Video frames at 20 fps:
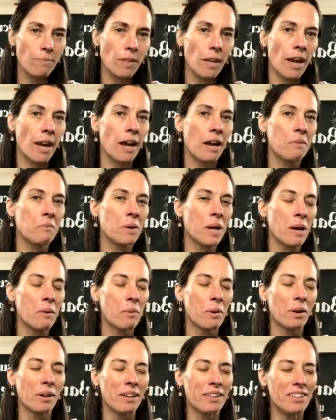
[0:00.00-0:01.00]
And when I
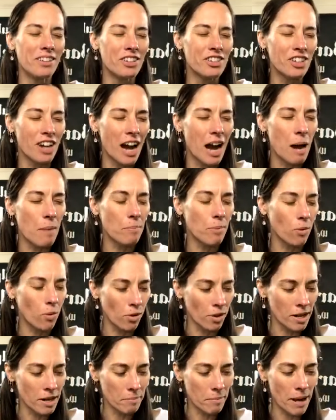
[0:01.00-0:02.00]
work in the shop
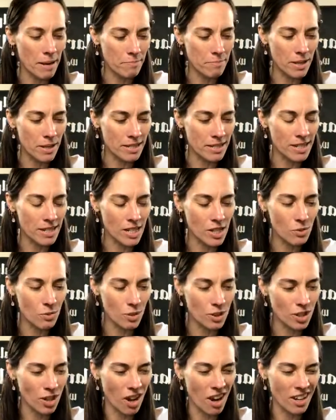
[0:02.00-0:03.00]
or in my business, we're
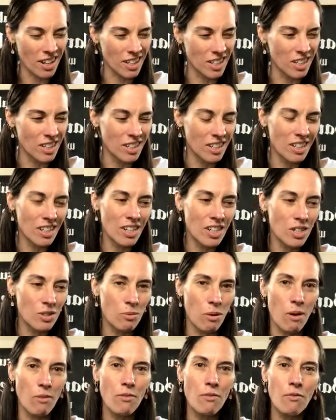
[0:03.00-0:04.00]
talking
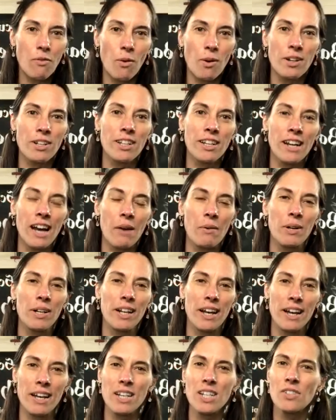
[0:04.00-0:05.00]
12 and 14-hour
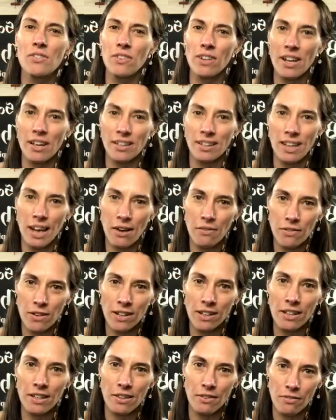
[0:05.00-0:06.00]
days for
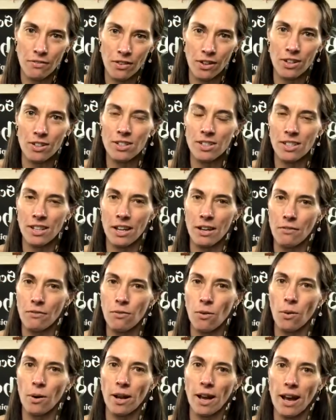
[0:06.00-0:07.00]
definitely the first
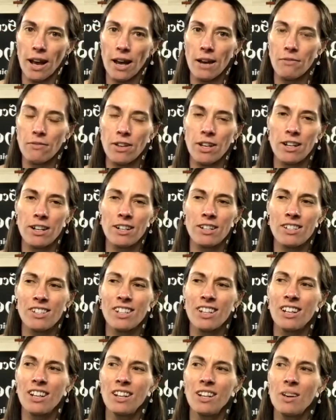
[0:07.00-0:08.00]
4.5 years.
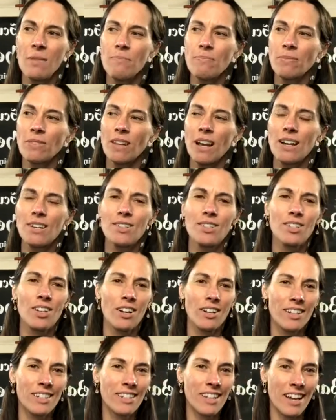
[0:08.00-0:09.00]
I
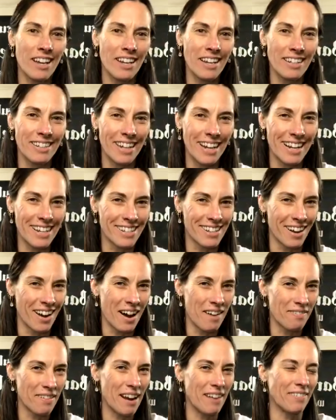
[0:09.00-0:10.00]
started taking days
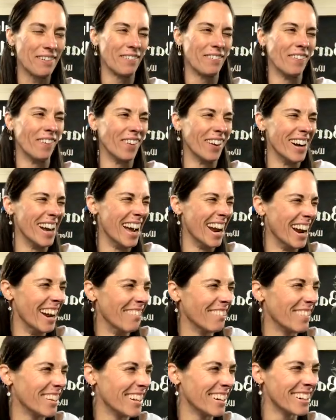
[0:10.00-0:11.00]
off after 4.5
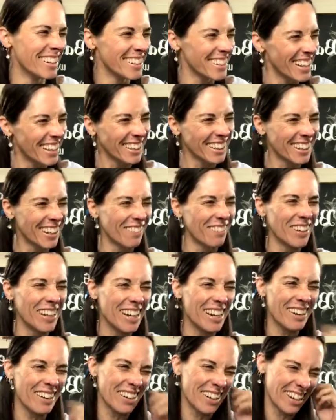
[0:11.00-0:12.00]
years, a little bit
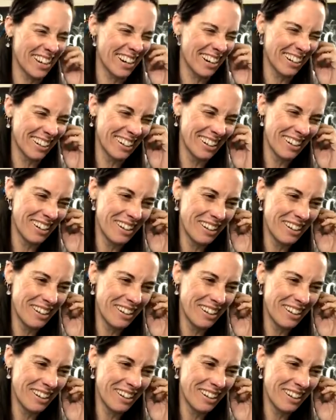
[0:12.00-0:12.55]
here and there.